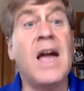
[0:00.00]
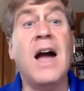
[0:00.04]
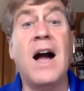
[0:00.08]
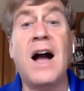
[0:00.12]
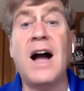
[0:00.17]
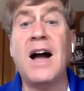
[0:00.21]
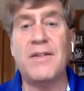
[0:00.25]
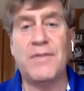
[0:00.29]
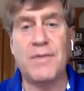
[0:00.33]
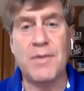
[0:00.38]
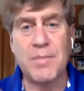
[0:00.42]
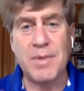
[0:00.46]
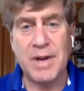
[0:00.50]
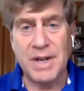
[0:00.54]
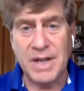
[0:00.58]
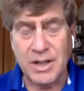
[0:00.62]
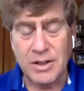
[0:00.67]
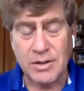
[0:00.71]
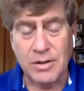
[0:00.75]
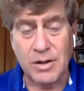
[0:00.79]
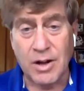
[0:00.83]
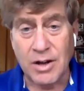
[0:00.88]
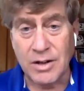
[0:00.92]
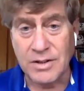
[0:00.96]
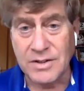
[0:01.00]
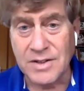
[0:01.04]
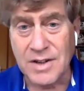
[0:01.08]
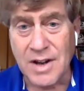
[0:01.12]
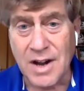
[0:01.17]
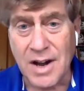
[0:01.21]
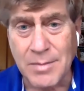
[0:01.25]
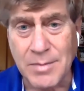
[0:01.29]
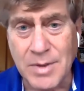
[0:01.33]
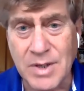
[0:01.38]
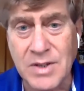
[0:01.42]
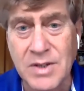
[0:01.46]
Hi, everybody. Claude
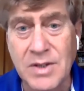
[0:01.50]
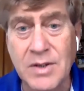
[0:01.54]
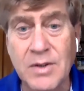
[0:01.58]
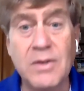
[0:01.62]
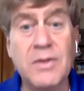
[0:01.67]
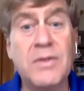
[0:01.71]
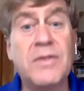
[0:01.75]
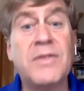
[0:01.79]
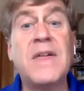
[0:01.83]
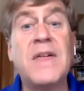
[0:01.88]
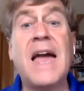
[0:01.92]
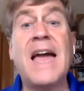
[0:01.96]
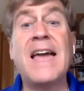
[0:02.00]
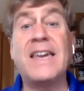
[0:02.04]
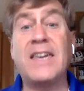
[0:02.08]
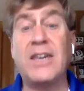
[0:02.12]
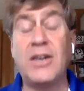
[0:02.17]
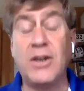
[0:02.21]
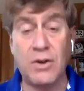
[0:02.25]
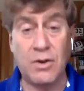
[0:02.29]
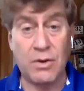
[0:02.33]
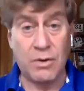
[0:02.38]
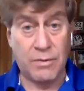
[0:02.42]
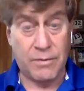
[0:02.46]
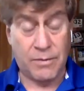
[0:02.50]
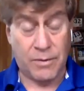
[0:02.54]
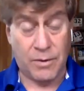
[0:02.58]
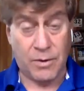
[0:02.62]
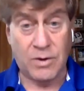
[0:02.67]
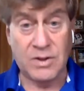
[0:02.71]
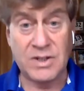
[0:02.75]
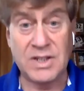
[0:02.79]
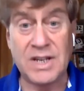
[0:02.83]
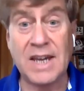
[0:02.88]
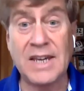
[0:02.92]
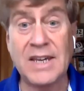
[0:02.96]
Diamond here. Thank you
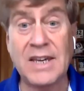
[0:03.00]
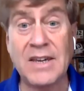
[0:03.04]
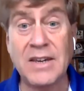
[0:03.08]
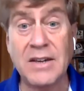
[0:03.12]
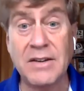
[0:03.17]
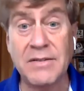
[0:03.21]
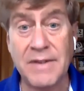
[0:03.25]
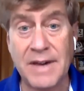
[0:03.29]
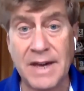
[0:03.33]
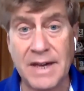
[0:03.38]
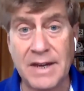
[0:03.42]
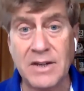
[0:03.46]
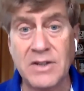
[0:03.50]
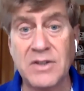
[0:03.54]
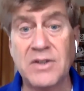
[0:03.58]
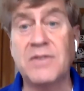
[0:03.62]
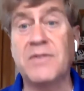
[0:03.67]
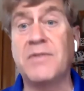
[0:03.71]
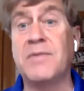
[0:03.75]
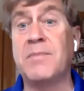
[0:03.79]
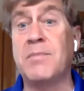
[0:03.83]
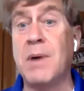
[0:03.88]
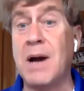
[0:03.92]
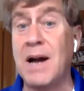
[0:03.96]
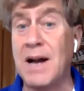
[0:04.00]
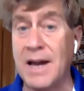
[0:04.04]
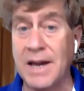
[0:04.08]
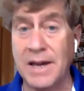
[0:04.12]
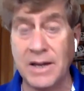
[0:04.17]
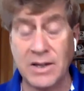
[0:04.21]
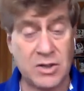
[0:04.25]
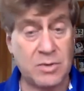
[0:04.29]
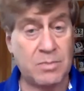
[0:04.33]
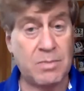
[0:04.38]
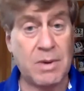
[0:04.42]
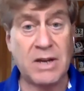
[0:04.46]
for taking advantage of my
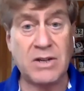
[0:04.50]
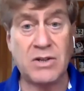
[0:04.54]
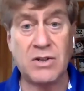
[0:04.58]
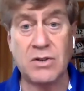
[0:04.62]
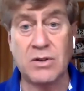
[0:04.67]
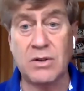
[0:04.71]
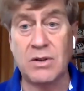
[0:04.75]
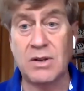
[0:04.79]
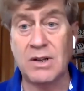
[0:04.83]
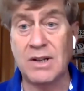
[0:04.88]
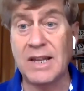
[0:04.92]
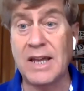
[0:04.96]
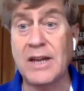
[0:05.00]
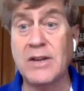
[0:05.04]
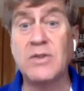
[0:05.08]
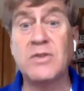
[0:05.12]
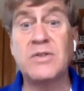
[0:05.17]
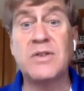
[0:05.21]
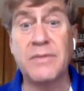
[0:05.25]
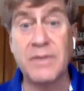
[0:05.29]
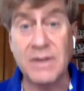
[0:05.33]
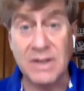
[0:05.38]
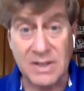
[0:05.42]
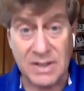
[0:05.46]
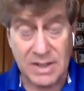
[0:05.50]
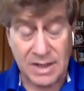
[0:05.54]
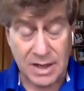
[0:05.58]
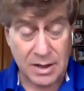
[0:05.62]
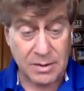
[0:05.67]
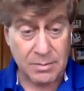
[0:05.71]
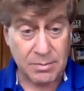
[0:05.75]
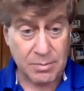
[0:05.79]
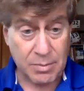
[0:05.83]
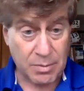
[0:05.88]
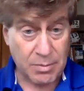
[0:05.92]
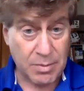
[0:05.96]
special Letters of
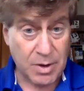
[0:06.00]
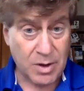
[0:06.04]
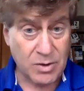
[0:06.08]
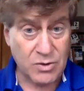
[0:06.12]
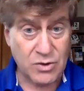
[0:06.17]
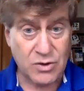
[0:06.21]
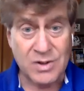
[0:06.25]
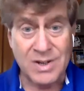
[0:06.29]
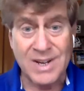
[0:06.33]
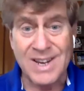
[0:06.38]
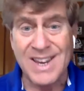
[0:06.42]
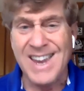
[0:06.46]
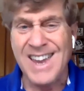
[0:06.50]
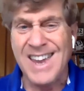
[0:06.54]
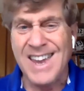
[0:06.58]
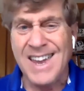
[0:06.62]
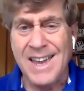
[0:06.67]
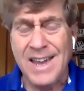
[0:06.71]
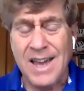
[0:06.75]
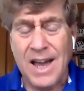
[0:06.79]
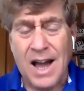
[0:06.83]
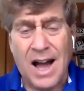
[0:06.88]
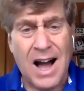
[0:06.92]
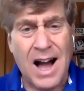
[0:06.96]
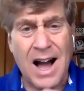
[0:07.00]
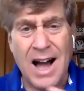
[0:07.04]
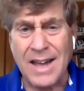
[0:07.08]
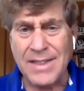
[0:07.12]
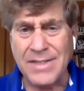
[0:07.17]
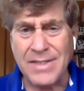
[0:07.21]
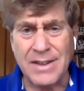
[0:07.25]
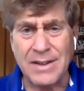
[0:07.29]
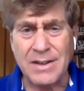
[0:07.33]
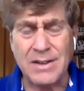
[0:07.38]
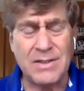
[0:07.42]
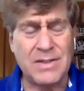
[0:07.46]
Intent promotion. I
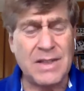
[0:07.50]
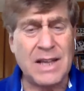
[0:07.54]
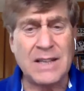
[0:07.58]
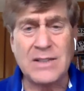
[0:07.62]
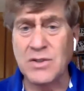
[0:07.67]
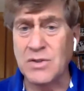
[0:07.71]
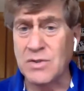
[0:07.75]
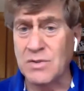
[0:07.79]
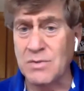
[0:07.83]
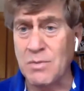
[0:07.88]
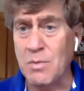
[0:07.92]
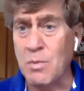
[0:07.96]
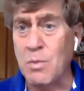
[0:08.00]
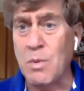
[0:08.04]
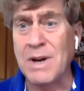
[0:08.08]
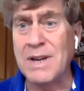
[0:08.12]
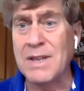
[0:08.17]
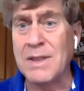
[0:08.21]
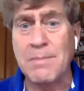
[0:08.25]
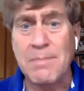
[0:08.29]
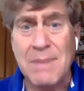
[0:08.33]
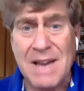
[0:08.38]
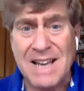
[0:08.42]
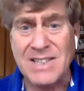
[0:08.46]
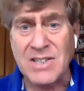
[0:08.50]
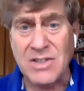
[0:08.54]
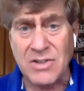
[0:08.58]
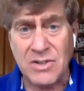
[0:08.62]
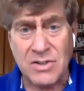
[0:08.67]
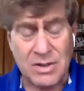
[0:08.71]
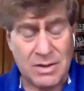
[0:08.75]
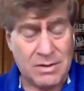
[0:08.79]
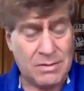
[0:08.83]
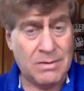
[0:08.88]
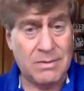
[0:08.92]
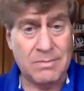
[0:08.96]
think that's one of the
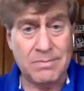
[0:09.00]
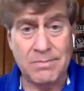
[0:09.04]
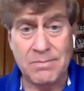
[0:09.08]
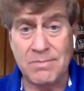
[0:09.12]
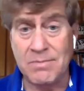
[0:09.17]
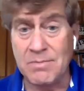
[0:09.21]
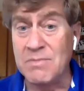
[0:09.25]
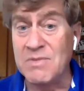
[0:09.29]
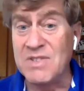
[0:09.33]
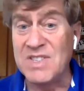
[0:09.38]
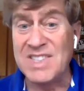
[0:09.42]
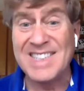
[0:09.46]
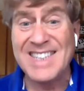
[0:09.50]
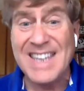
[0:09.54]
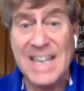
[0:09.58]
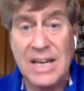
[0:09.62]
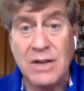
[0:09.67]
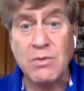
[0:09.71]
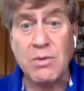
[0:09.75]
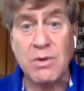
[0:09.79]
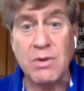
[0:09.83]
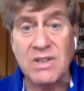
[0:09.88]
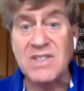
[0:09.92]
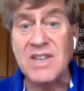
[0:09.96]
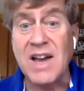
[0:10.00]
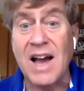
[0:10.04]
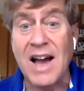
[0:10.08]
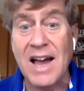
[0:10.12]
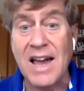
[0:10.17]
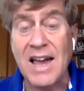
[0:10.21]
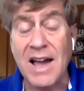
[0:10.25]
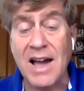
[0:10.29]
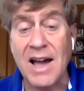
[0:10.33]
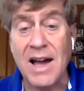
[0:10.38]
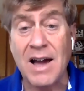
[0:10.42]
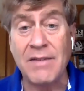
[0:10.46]
best secrets I
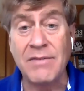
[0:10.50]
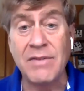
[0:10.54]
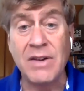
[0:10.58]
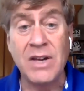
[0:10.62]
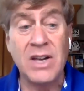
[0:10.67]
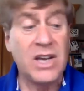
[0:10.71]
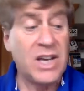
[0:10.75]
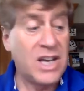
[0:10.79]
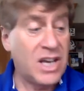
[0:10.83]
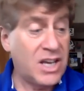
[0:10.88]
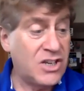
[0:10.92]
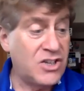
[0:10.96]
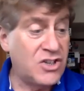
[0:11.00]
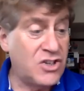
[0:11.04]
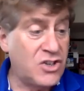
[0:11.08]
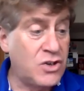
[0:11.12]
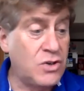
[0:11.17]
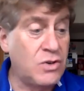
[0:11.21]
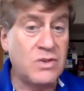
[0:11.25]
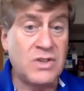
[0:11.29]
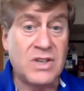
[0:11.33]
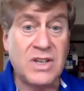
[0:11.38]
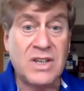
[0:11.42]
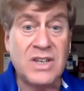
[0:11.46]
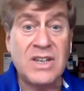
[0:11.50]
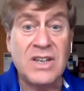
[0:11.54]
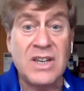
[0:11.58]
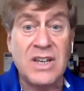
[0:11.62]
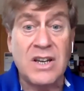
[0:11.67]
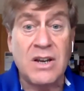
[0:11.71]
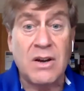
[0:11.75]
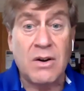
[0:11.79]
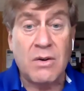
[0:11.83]
have is using